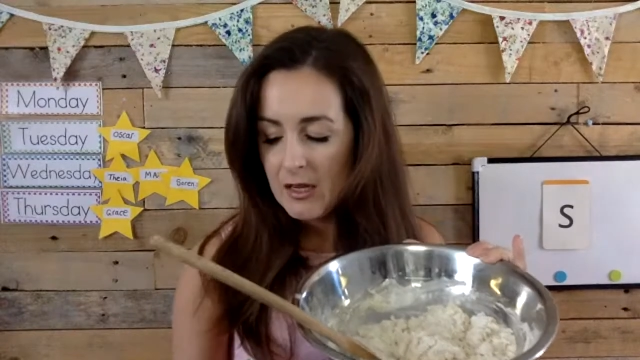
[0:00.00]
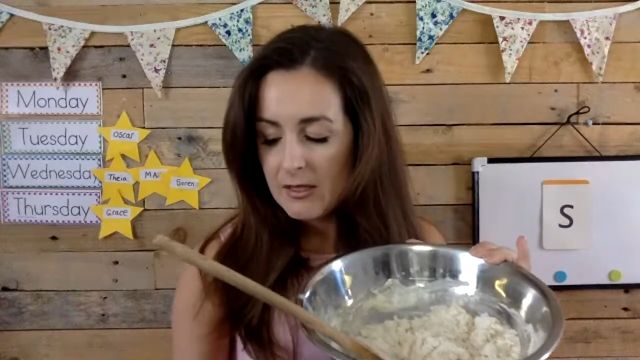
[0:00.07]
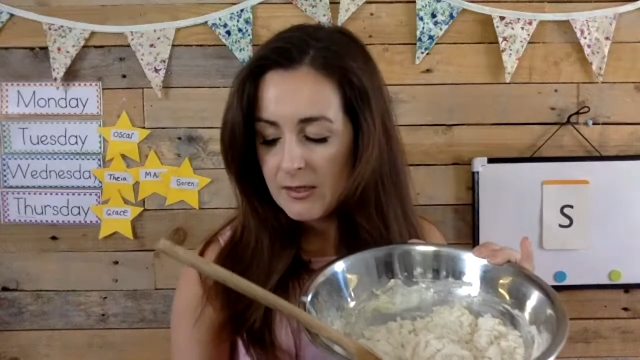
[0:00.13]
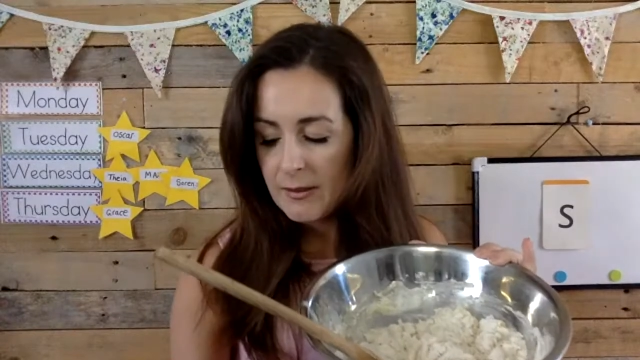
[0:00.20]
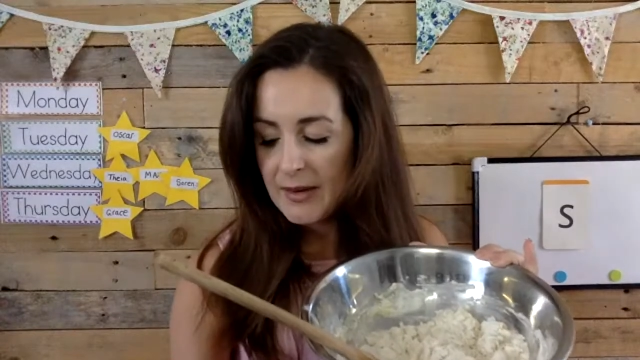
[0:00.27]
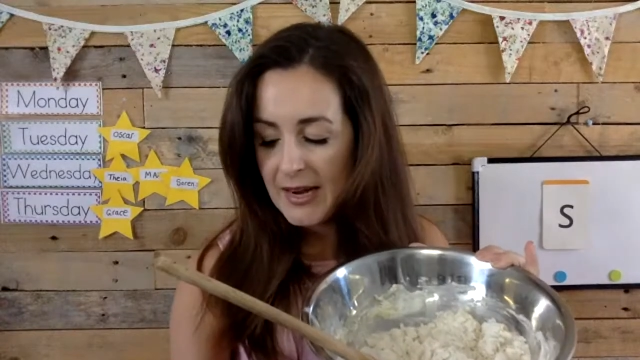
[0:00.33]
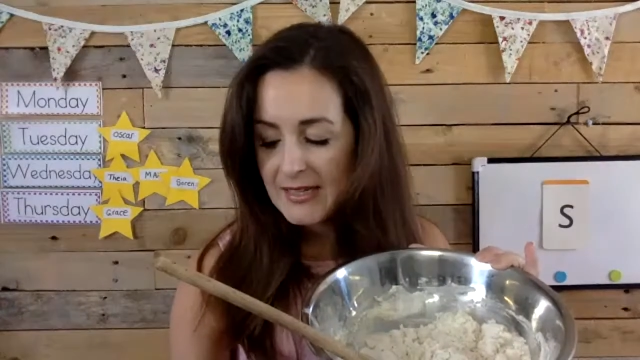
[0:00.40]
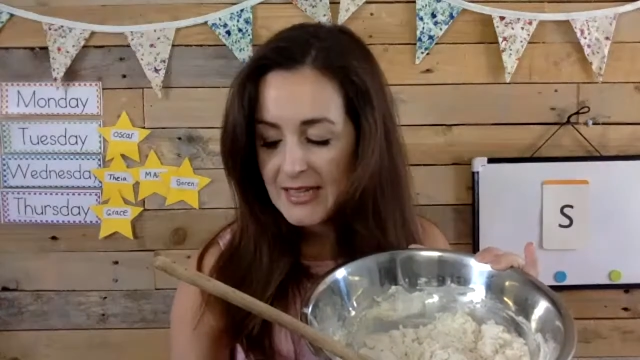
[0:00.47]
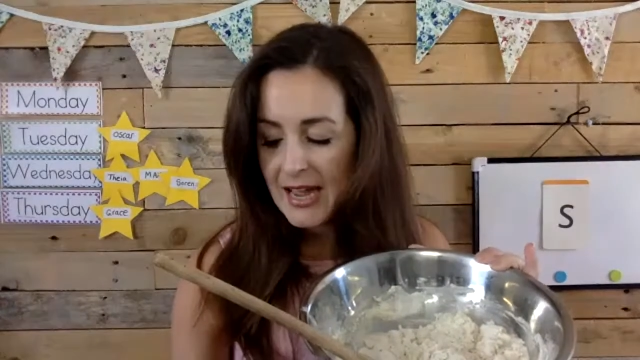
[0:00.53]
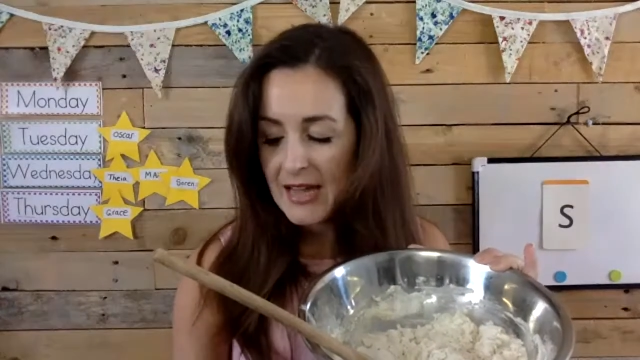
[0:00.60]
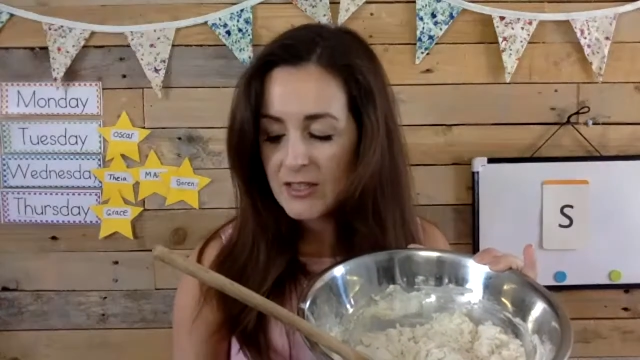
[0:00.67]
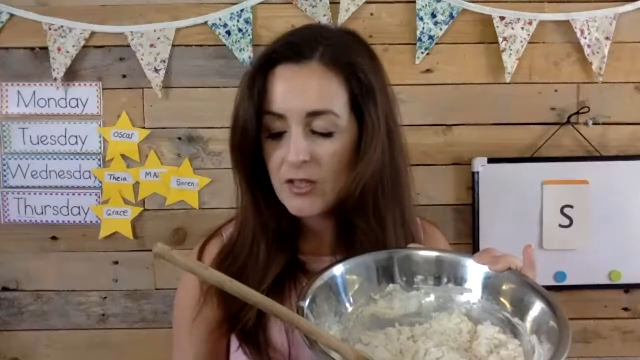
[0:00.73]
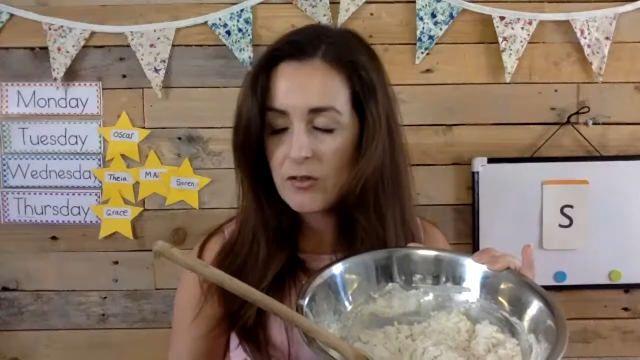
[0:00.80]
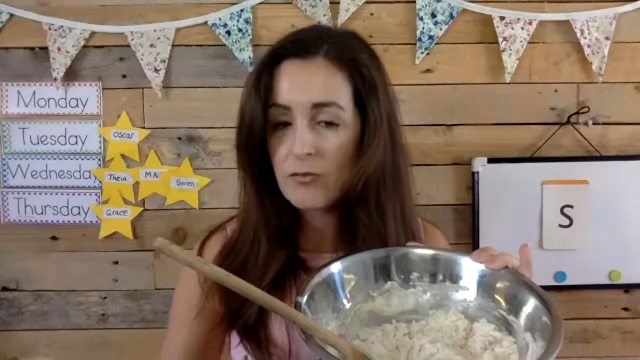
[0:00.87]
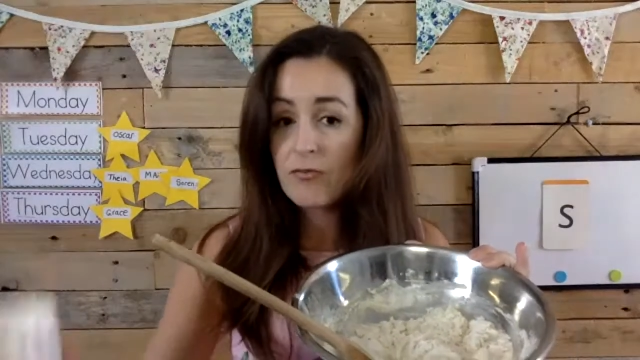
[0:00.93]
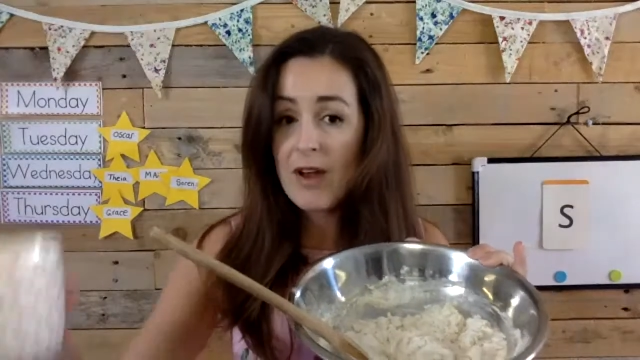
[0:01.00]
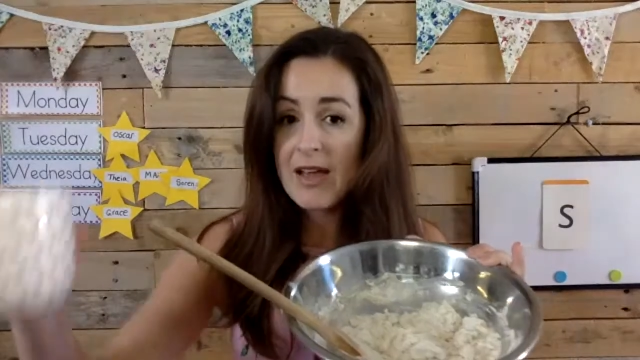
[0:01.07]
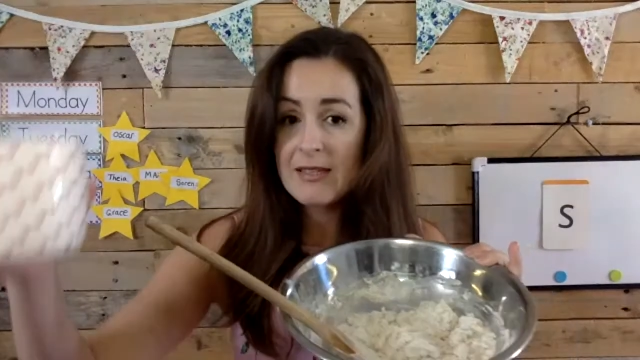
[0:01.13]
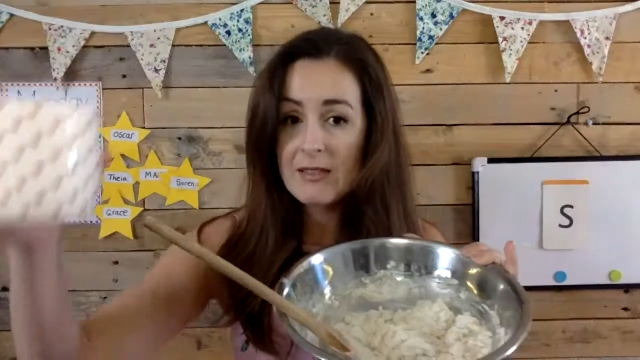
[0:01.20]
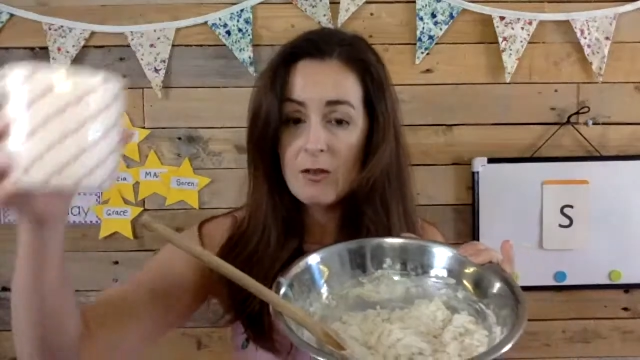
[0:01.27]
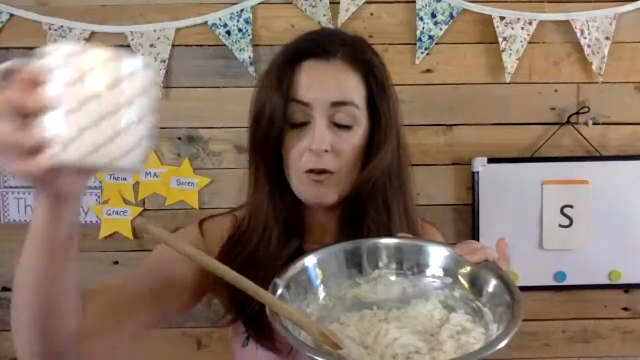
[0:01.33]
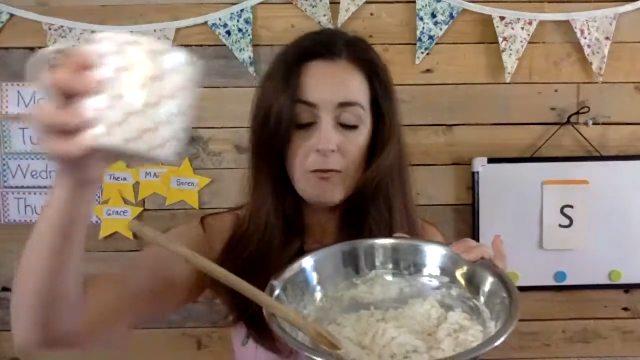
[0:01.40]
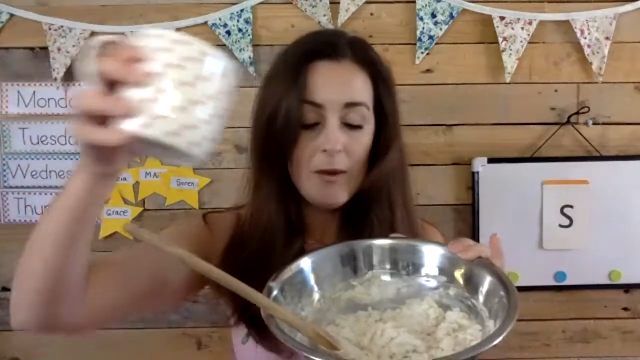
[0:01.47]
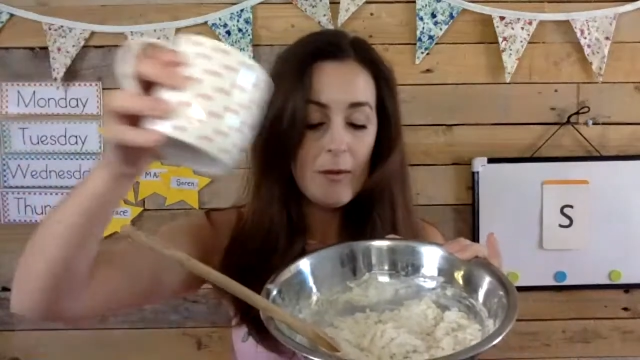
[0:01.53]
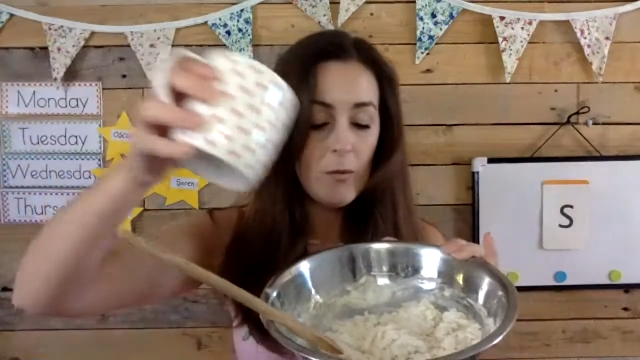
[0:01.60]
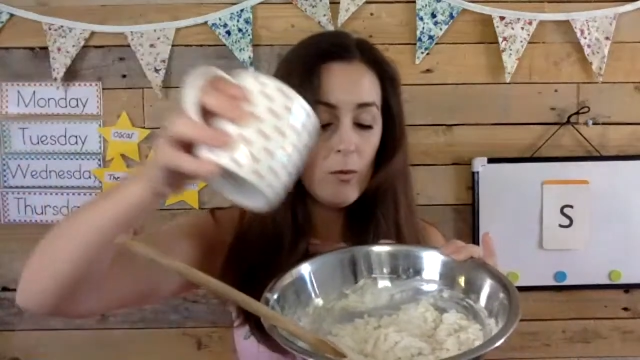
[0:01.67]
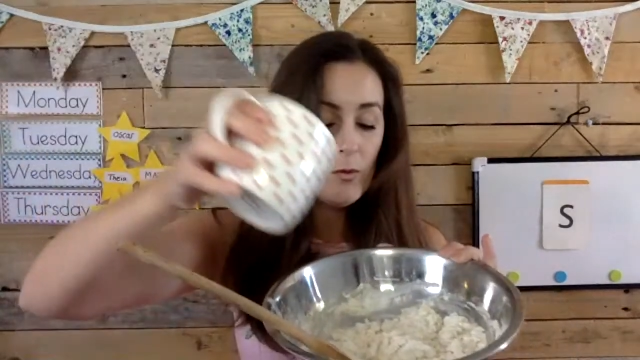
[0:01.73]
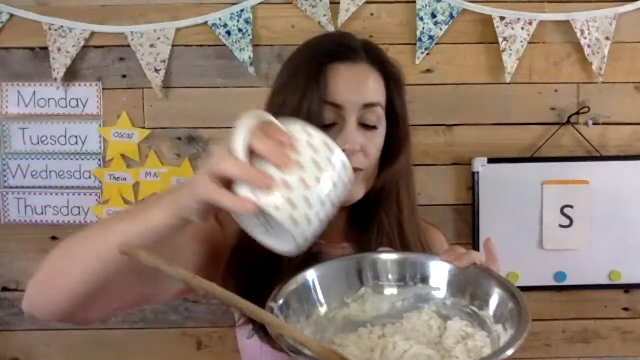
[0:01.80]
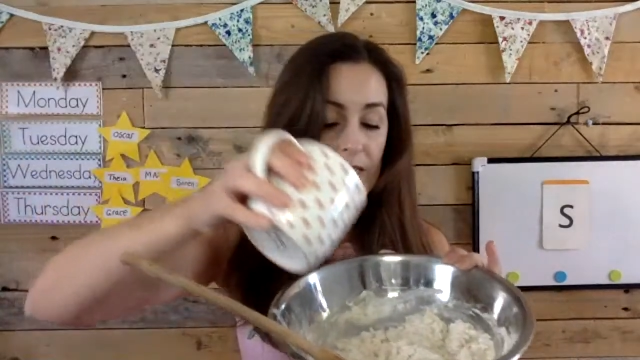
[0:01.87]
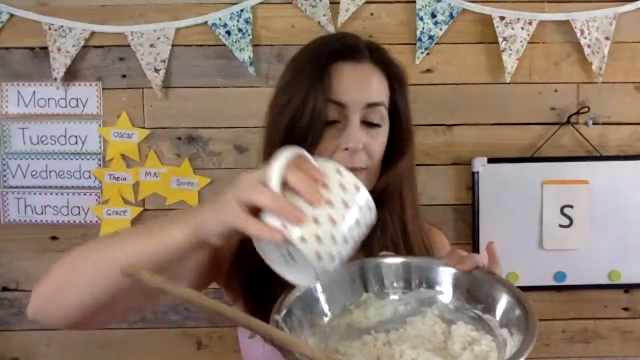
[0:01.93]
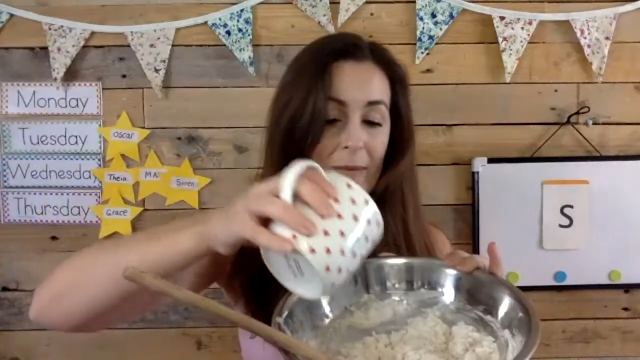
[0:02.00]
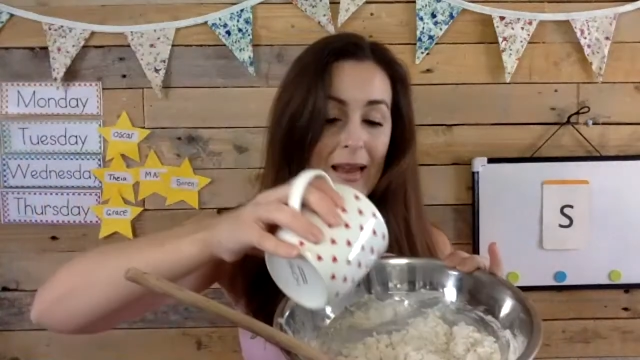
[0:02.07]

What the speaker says: So I'm going to add the rest of my water.